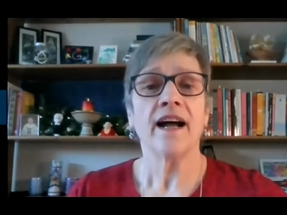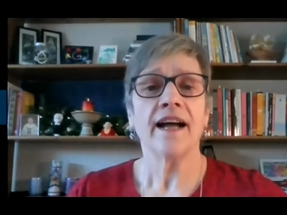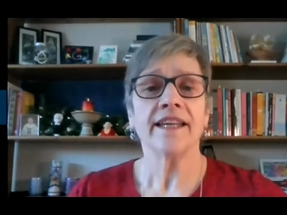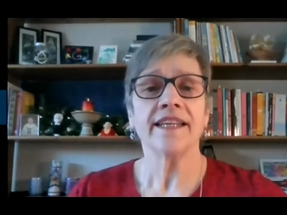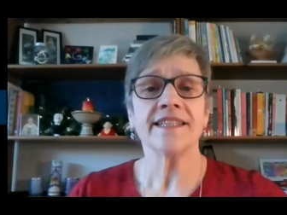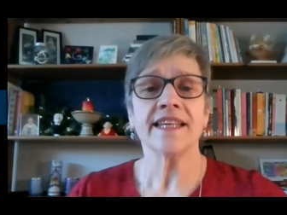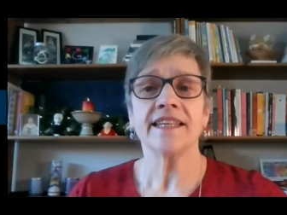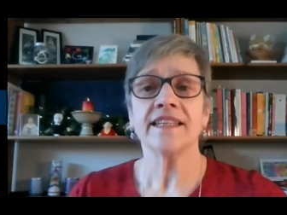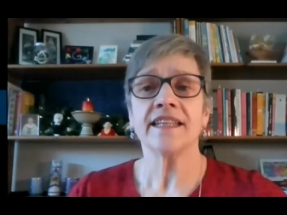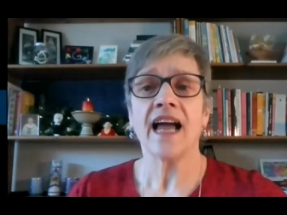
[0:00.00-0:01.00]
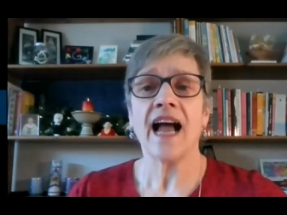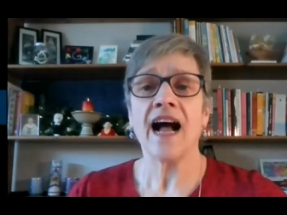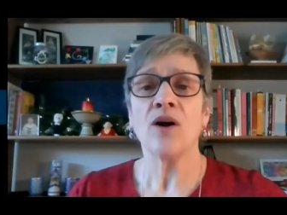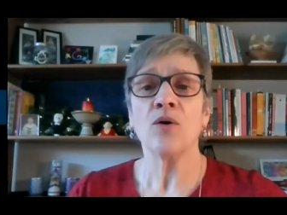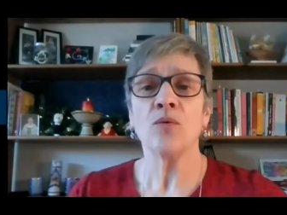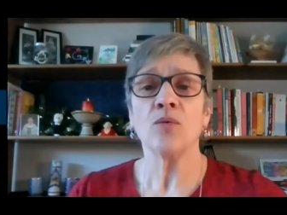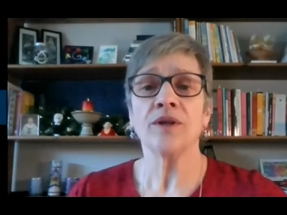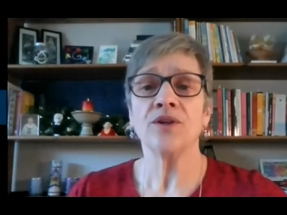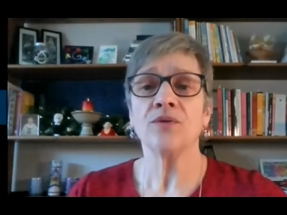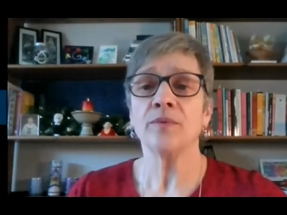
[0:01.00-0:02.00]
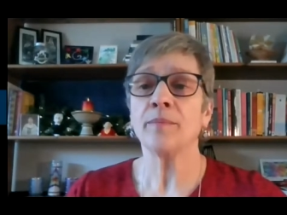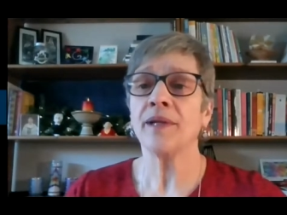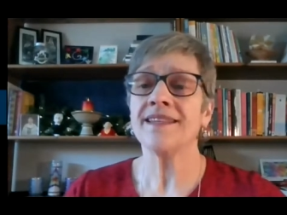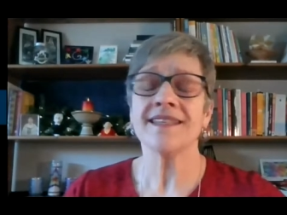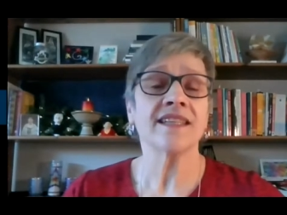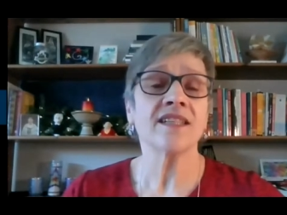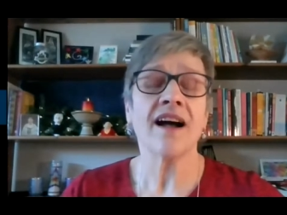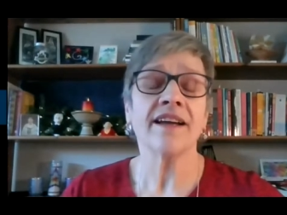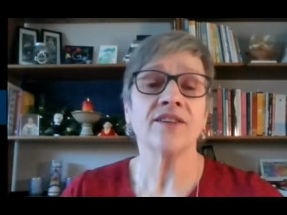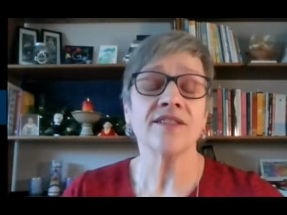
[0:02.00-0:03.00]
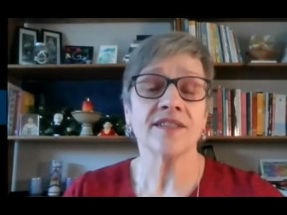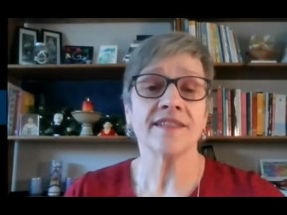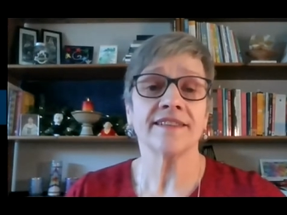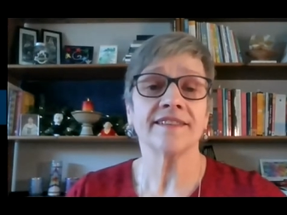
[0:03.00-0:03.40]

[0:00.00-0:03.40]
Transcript: And he said, "How will you replace the tires?